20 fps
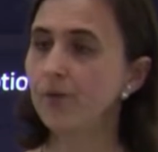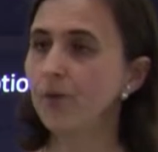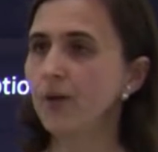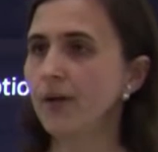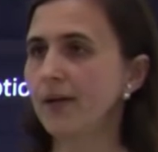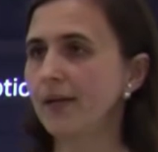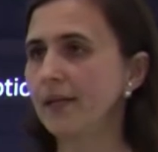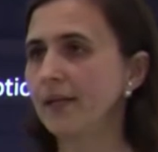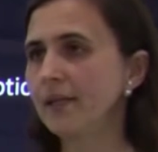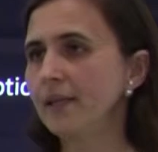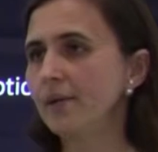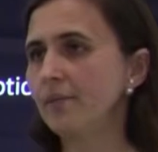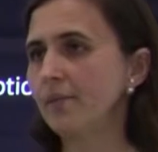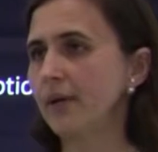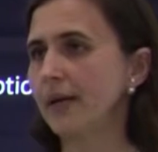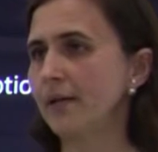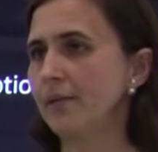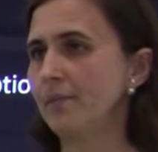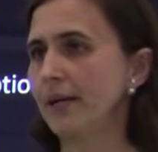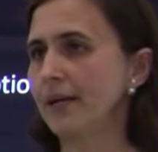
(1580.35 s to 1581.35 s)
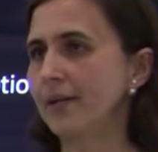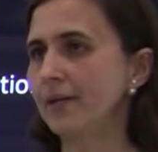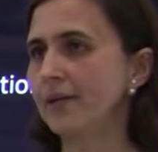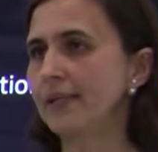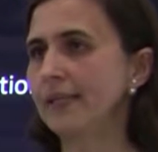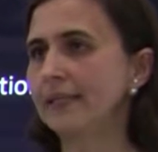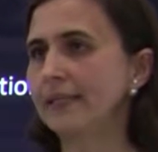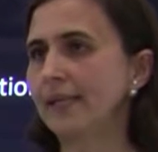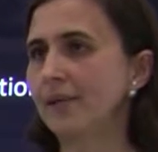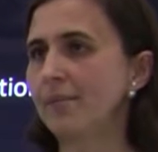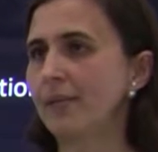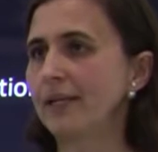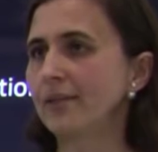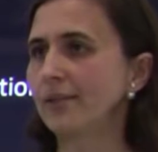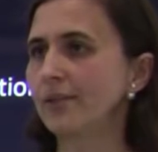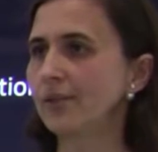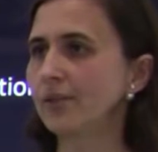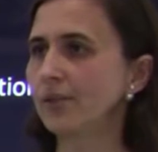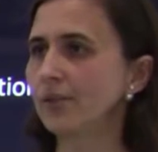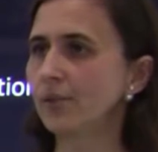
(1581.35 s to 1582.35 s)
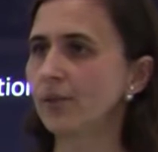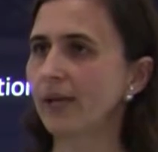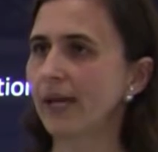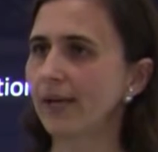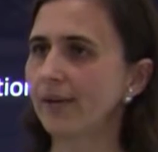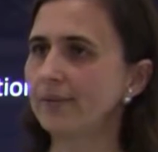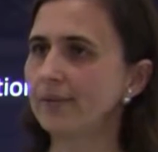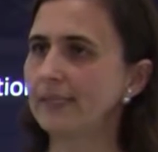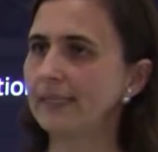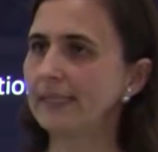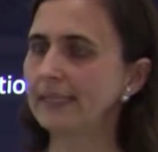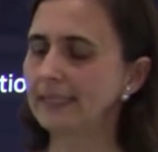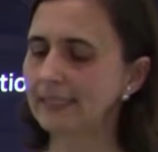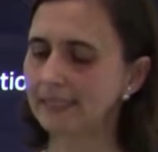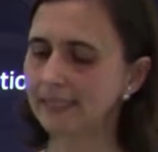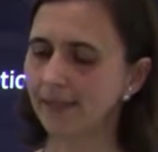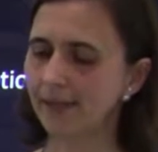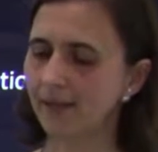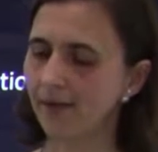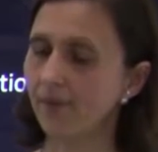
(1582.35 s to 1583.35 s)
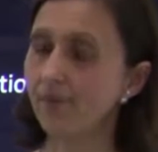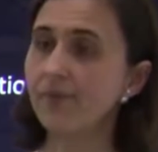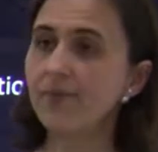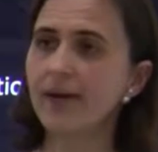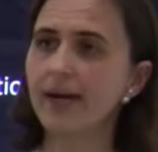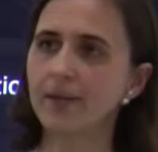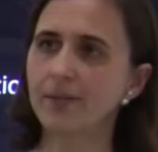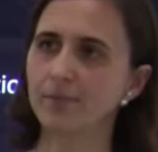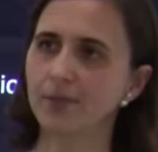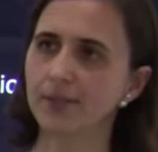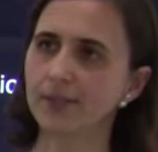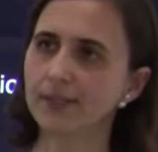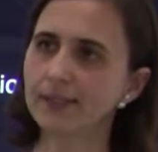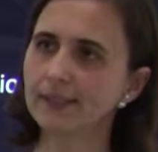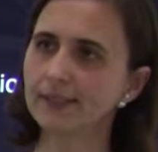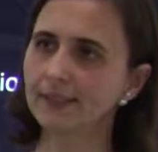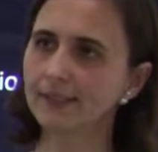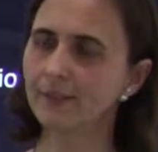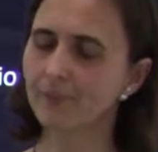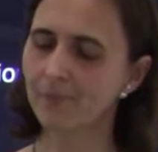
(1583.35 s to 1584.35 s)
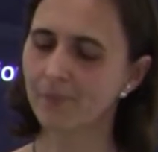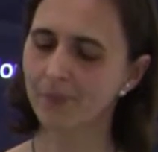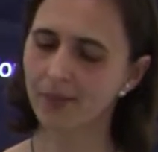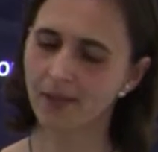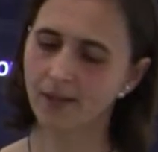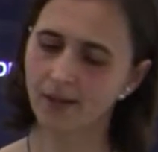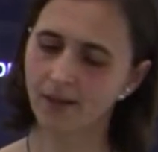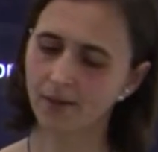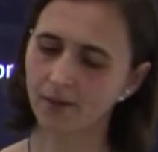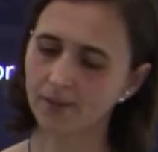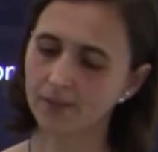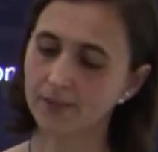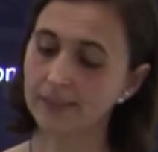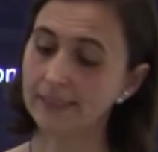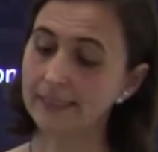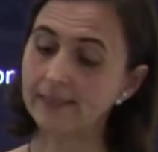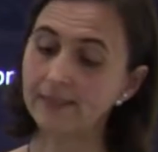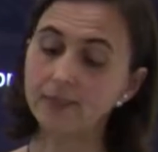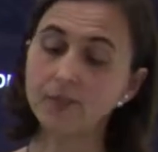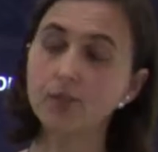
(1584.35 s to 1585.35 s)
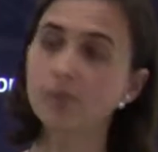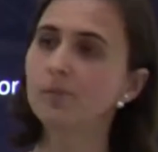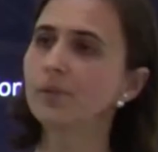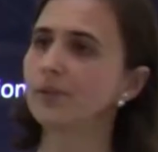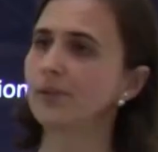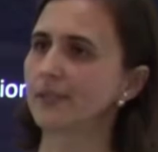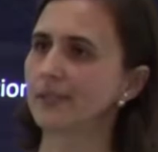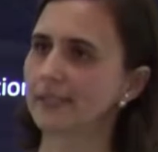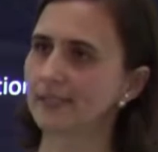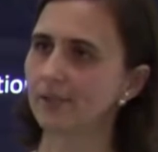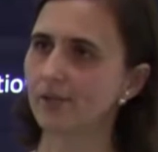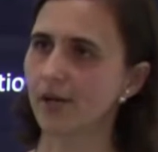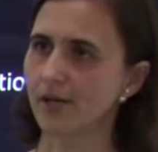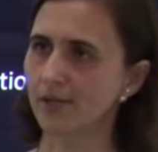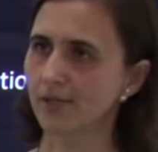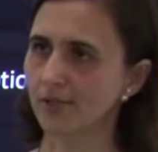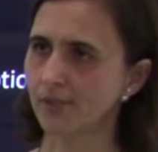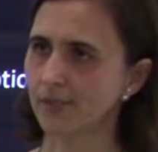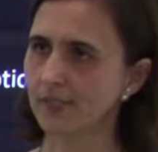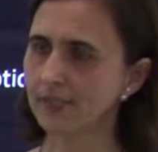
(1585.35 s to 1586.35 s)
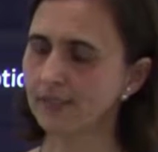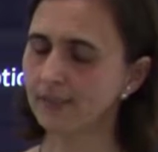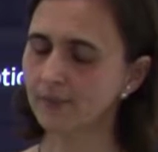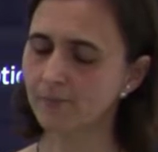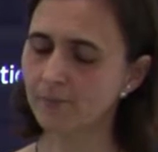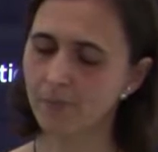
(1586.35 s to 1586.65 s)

you are in the white matter, as I mentioned, you have these uh, fibers or these tubular structures.